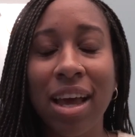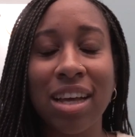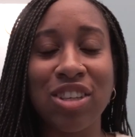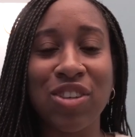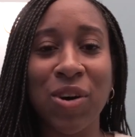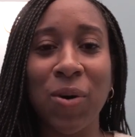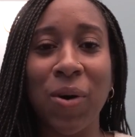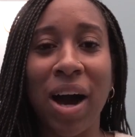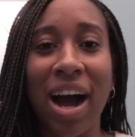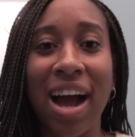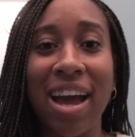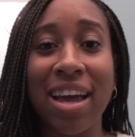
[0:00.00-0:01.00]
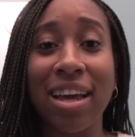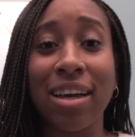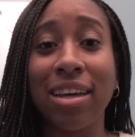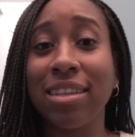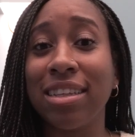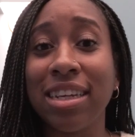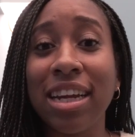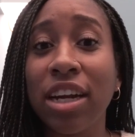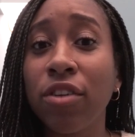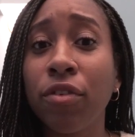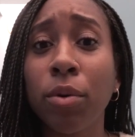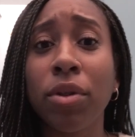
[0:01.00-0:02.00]
And so I did an
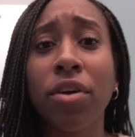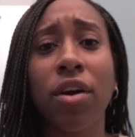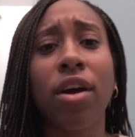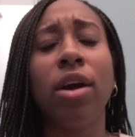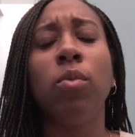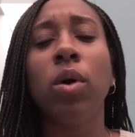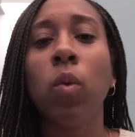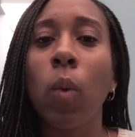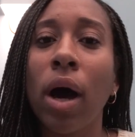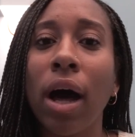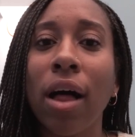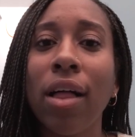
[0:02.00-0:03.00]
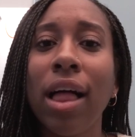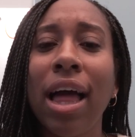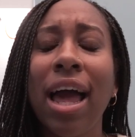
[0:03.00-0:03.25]
interview with her, and went well.